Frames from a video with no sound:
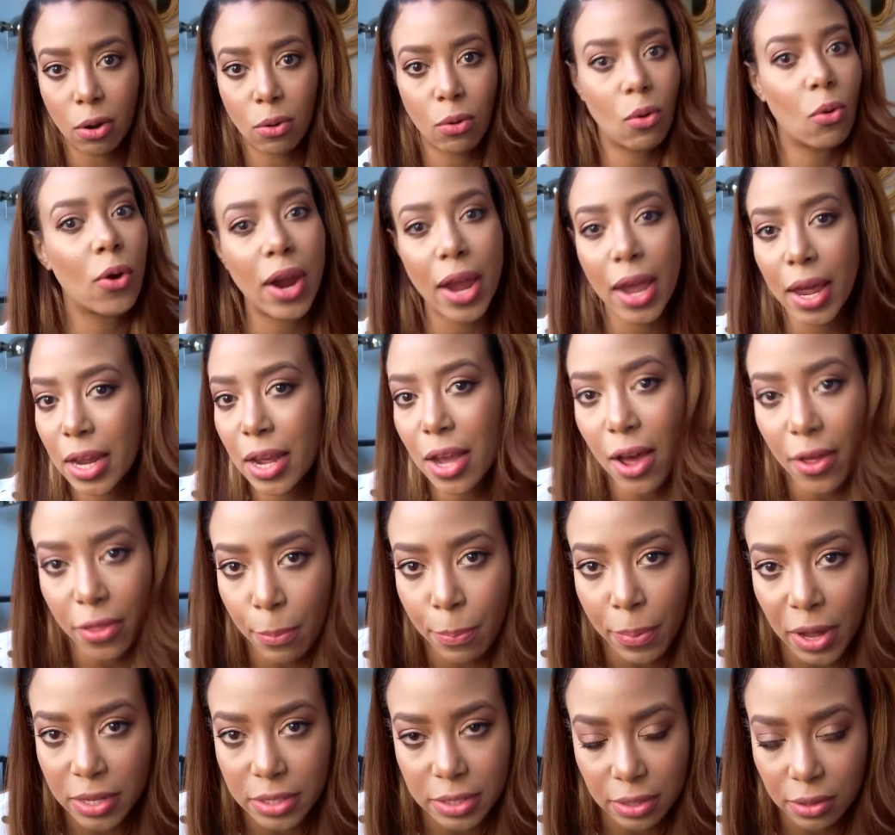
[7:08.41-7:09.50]
or any other
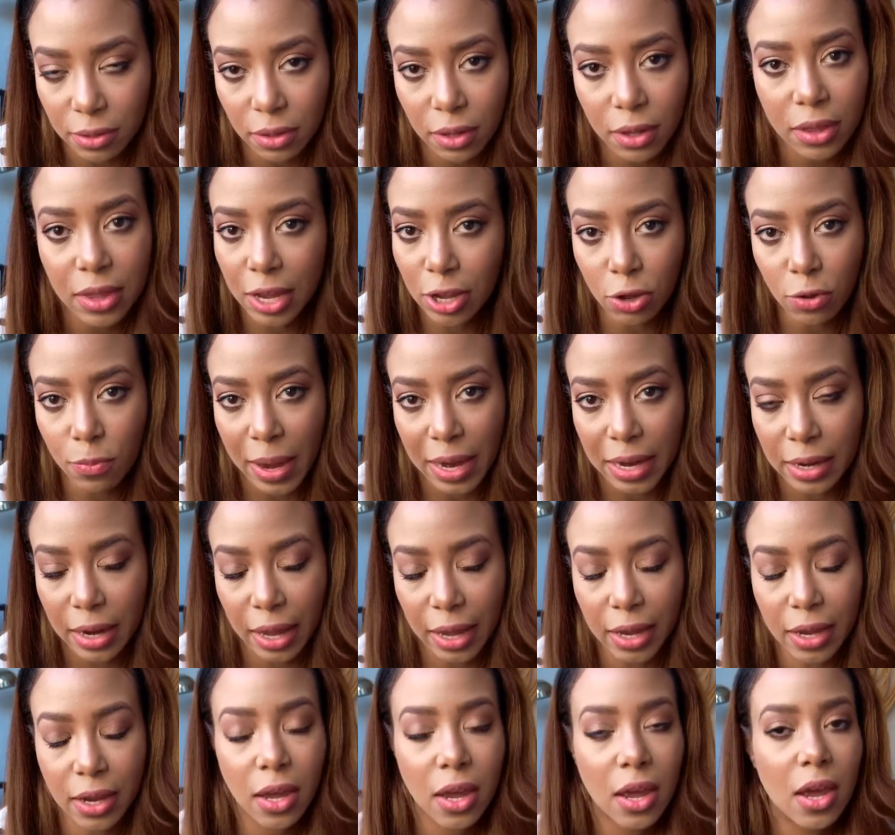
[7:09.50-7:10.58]
puzzle that you might like.